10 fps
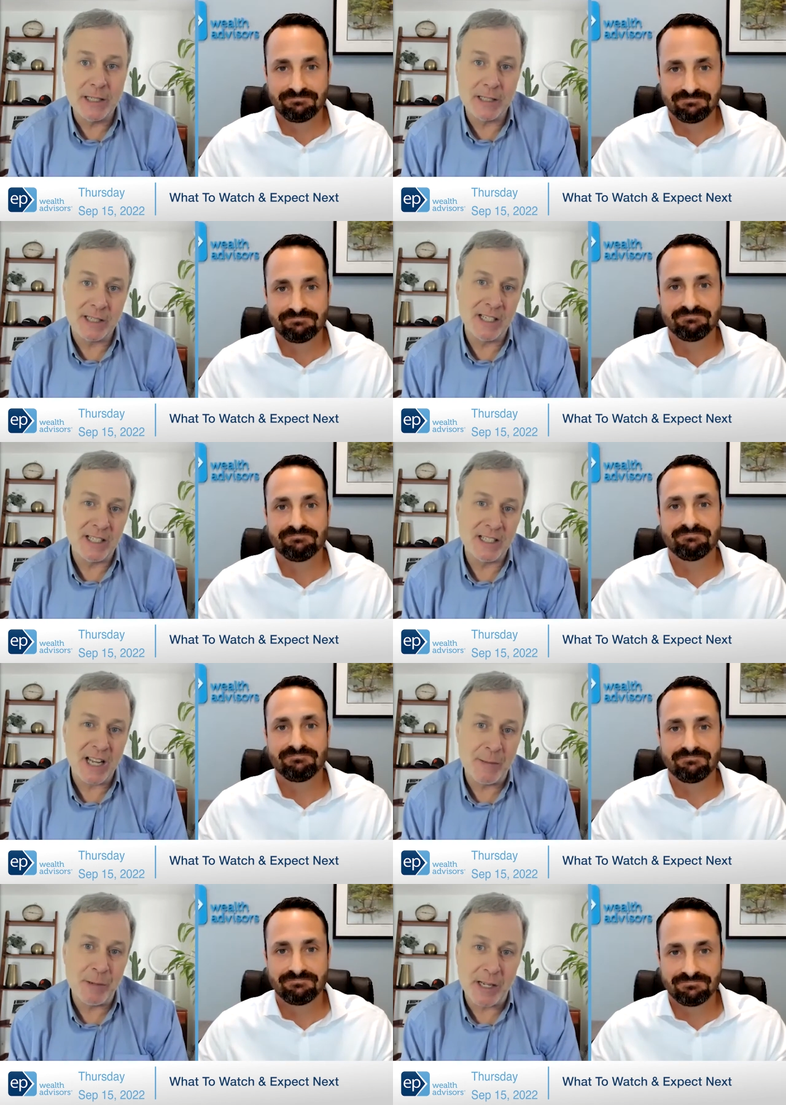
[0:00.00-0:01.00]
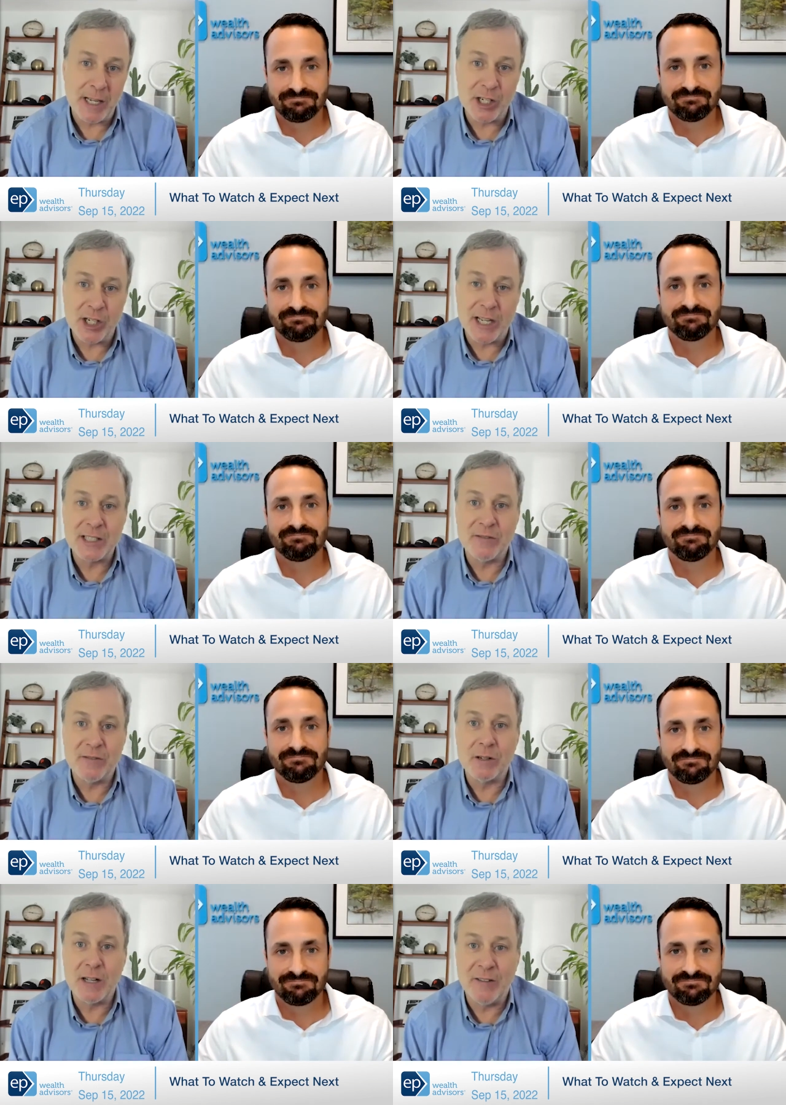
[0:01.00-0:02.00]
Speaker 1: It just needs time to digest and
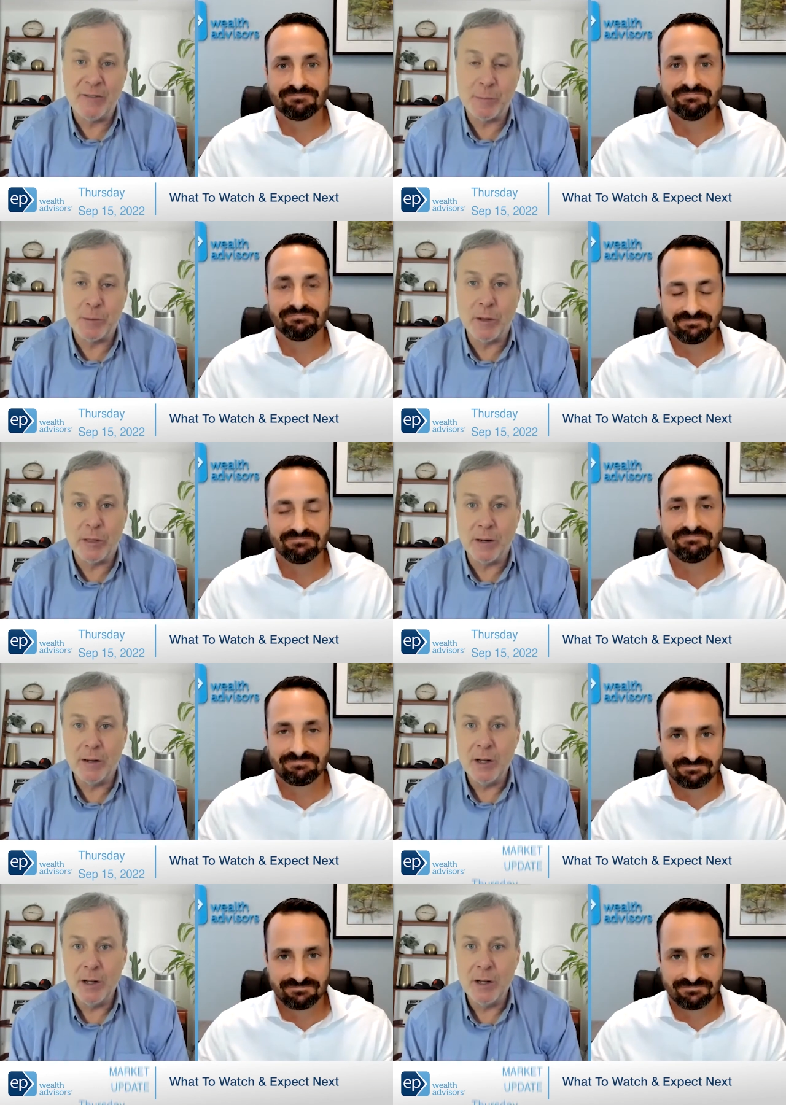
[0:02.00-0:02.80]
feel comfortable with it